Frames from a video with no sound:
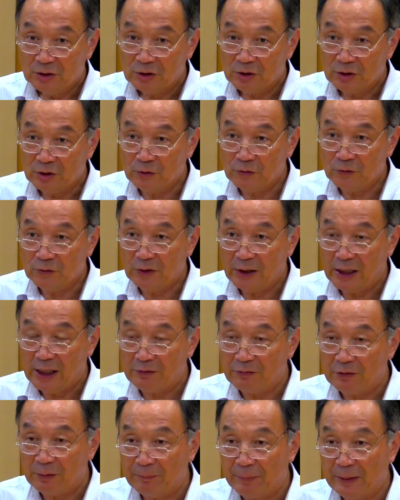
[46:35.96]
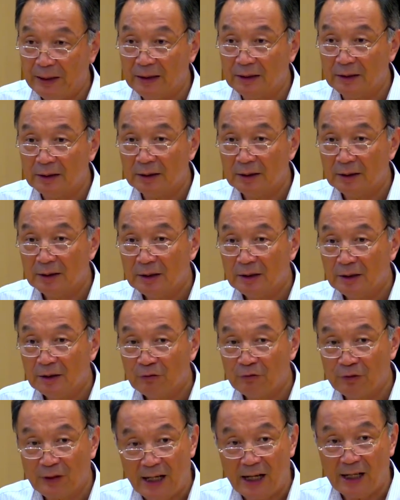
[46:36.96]
you will have a big
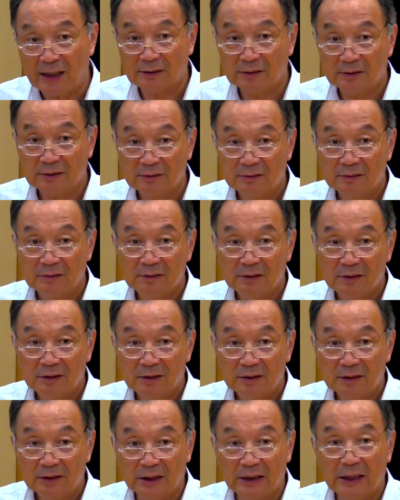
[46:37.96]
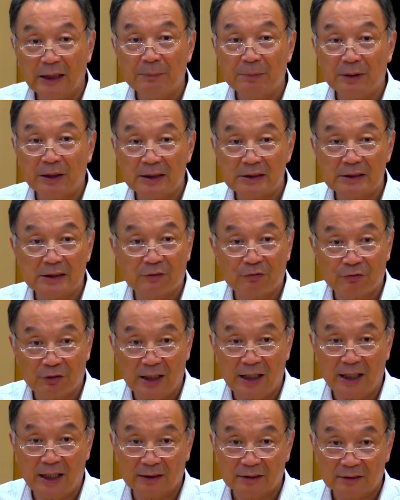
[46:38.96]
flood. The labor is a
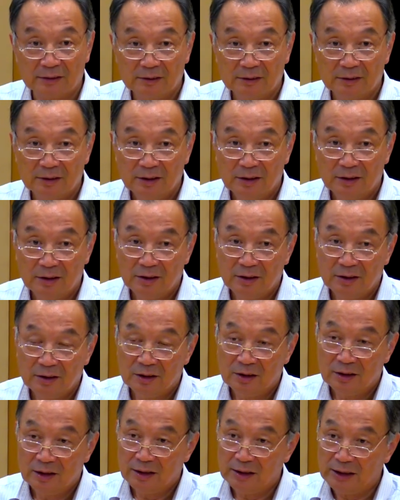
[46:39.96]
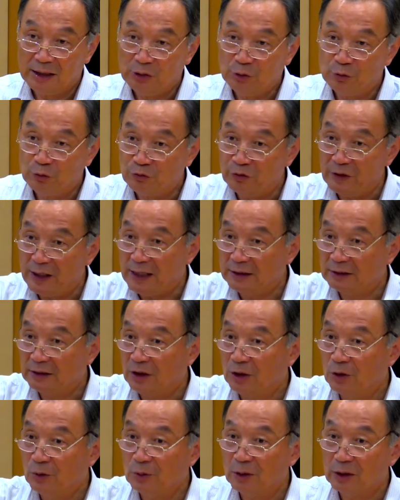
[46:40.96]
flood, and then to flood the
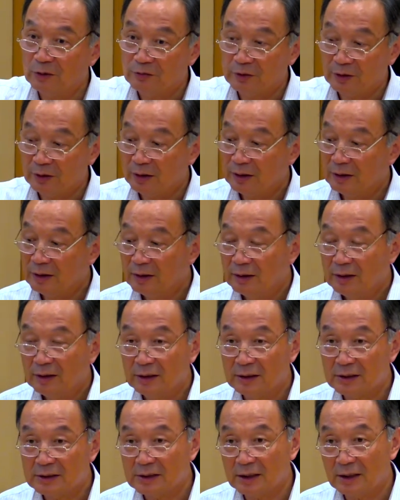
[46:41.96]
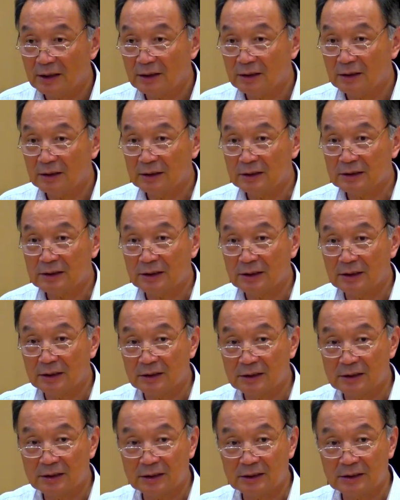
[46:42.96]
whole of these
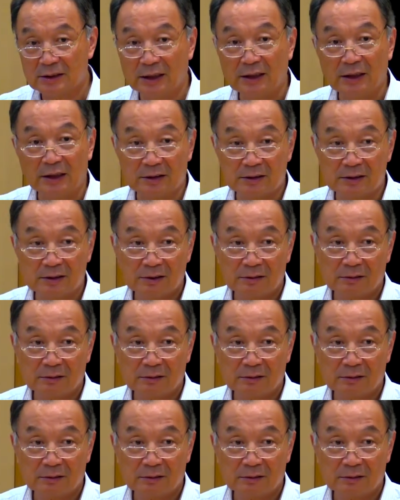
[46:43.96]
cities.